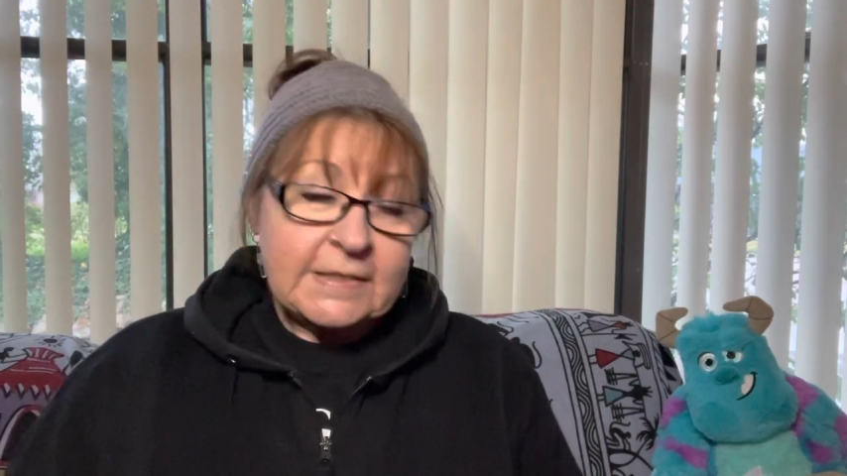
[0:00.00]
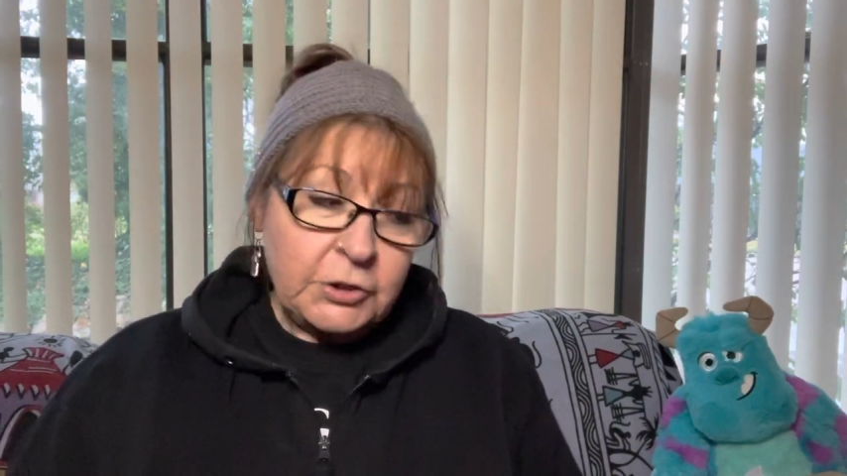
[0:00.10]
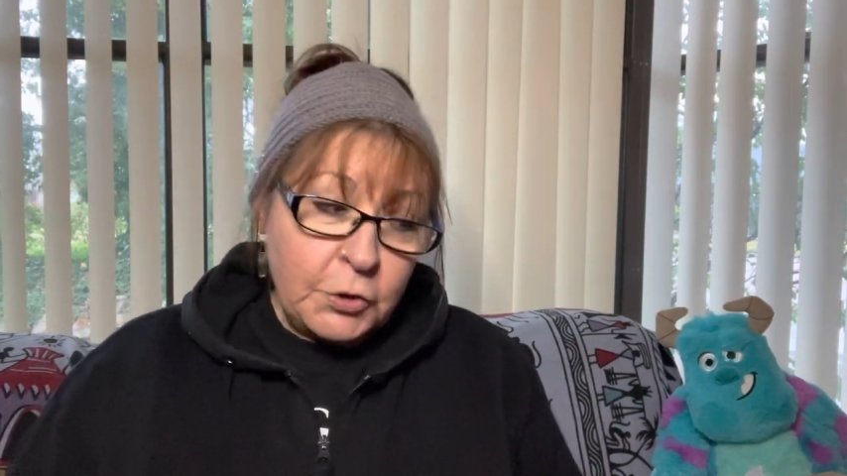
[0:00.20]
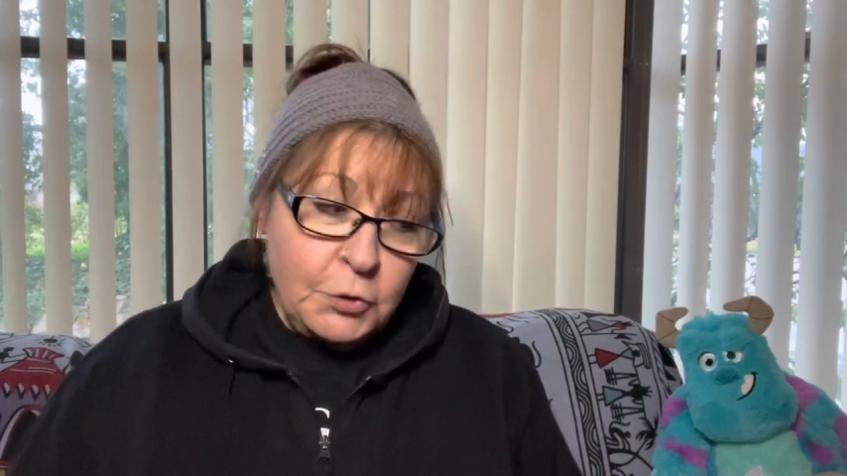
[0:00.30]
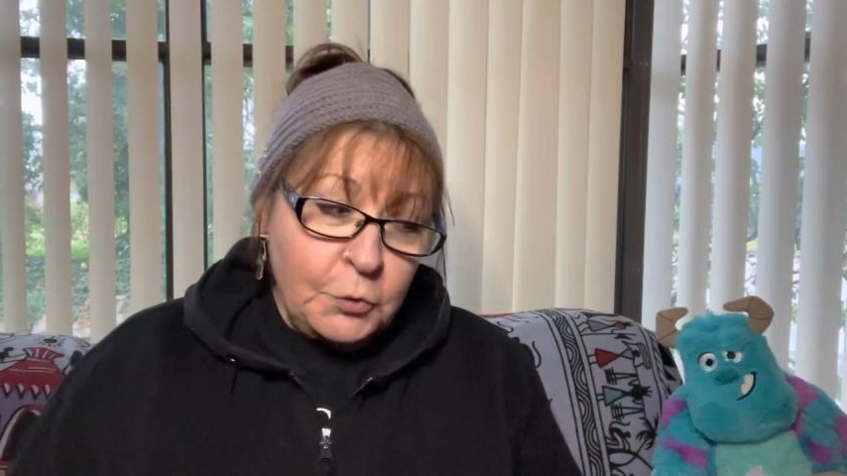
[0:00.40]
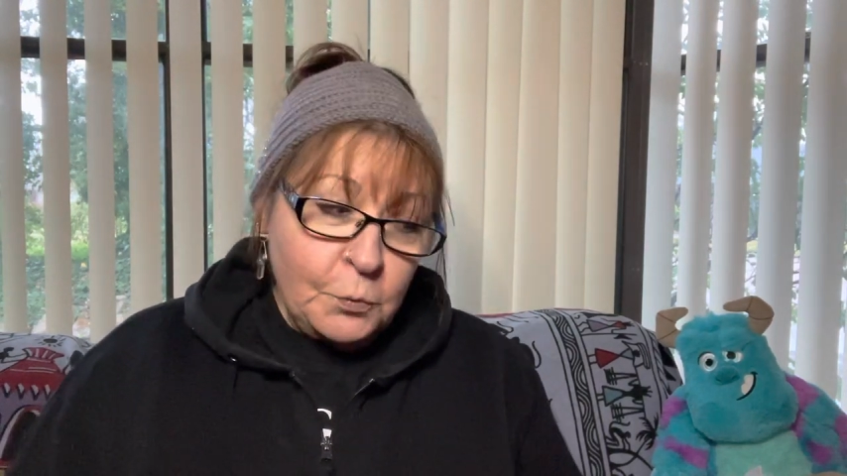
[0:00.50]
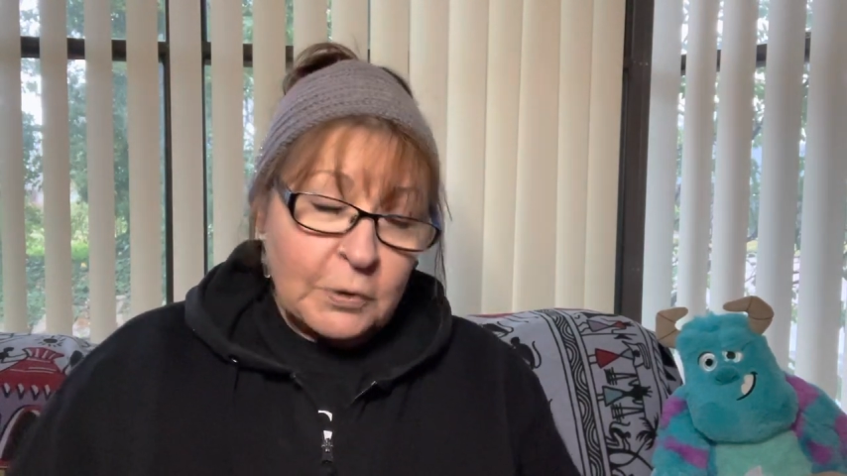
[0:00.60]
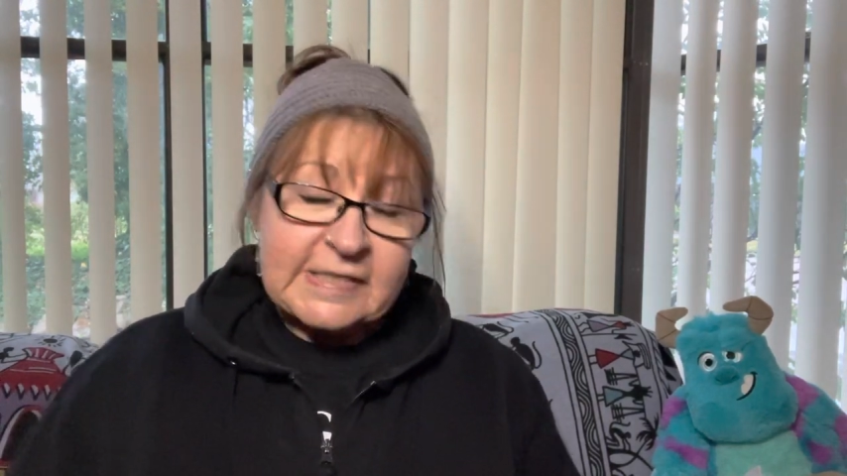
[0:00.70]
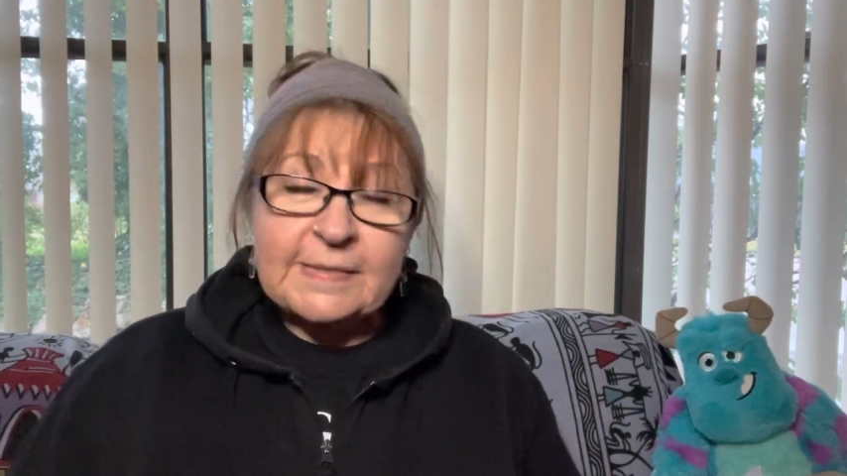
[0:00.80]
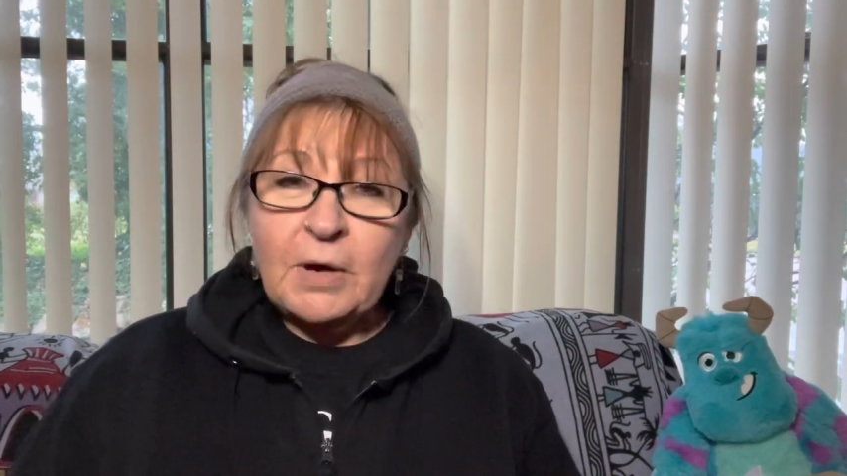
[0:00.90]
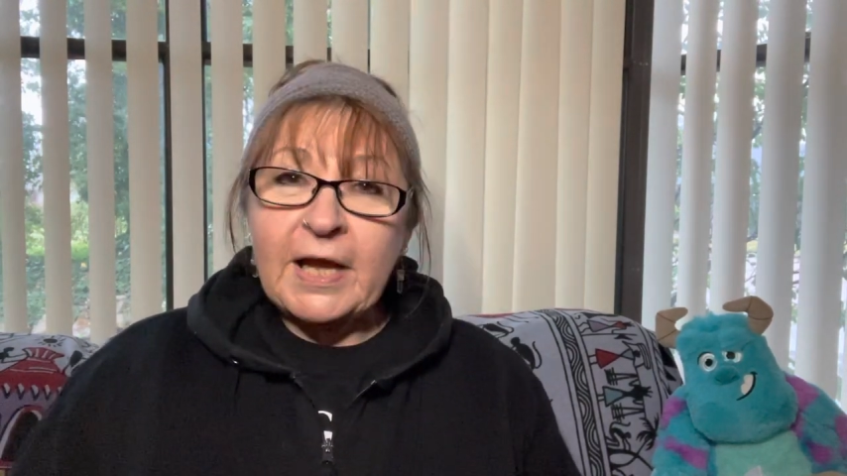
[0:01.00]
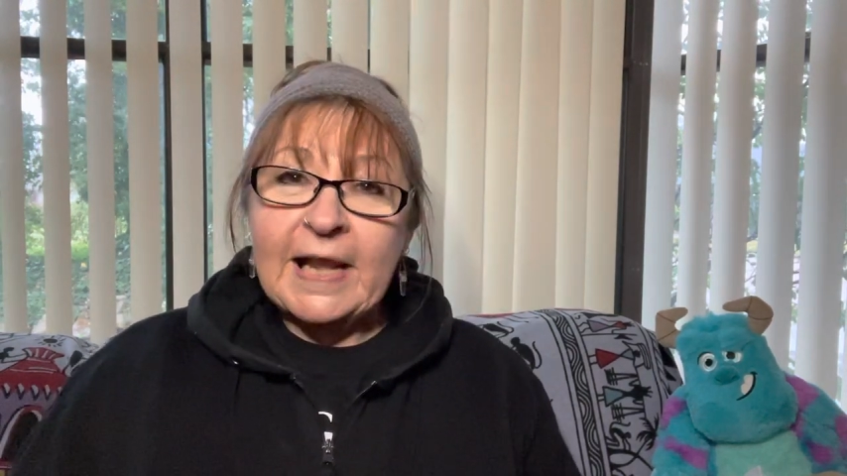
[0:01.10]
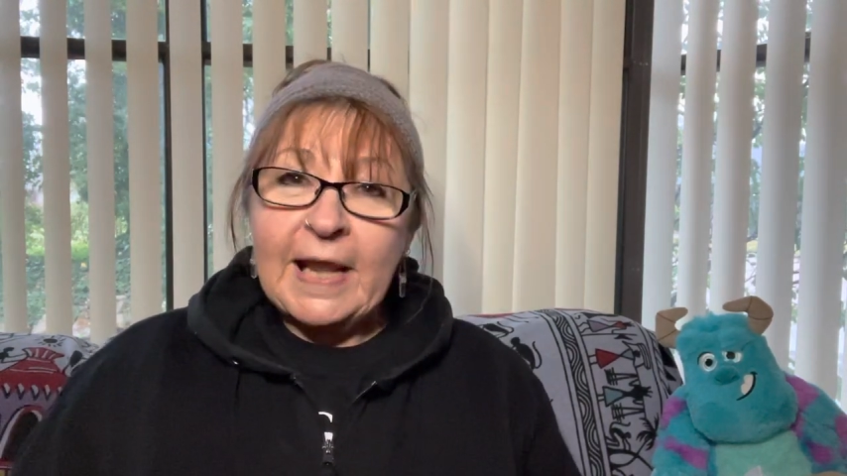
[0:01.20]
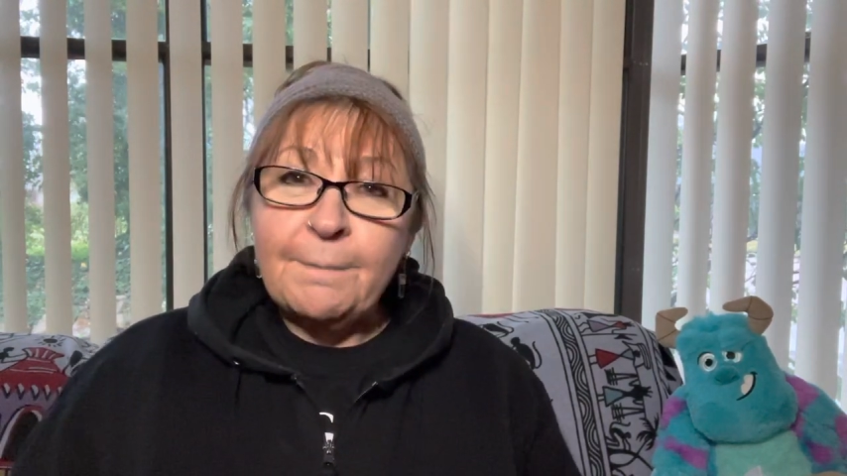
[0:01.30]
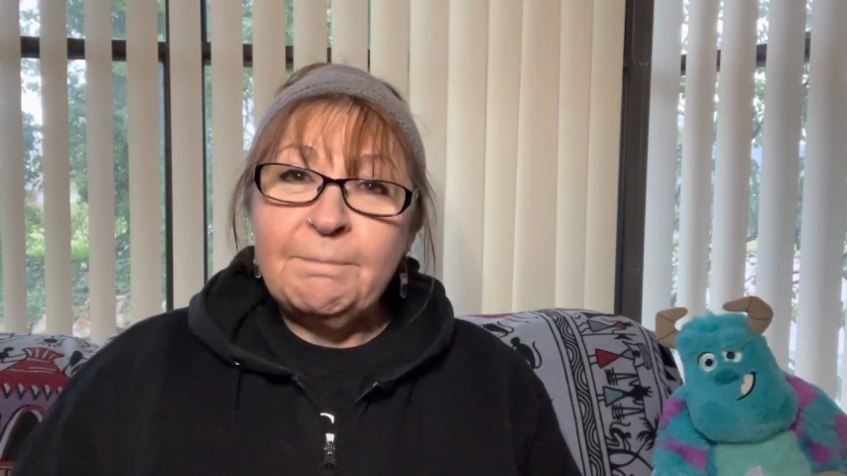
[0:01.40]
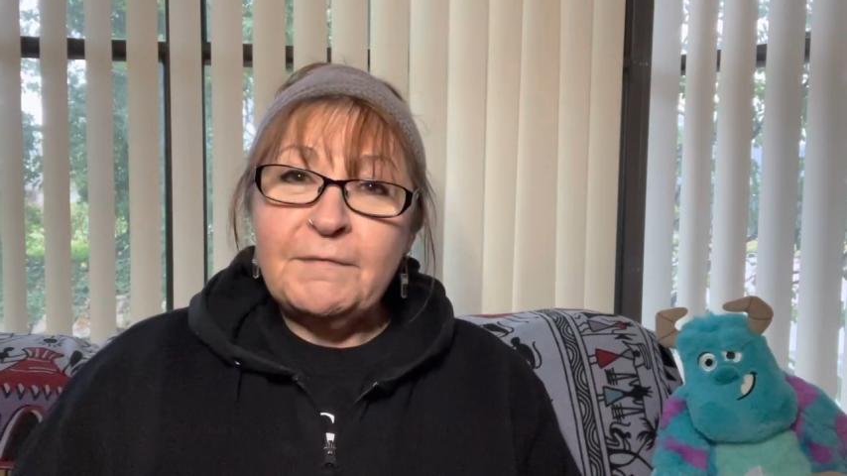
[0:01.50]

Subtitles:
show you what's in my club